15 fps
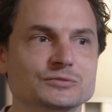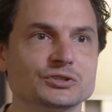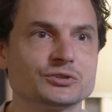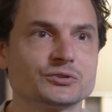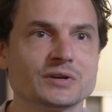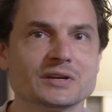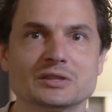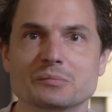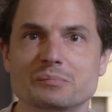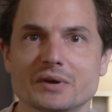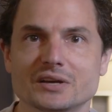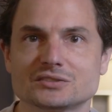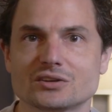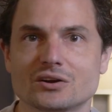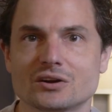to create the
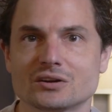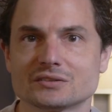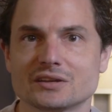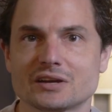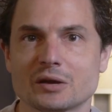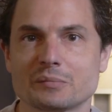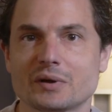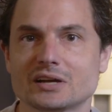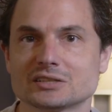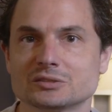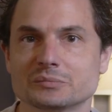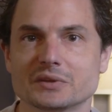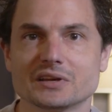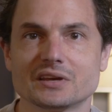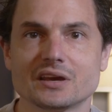best art that I possibly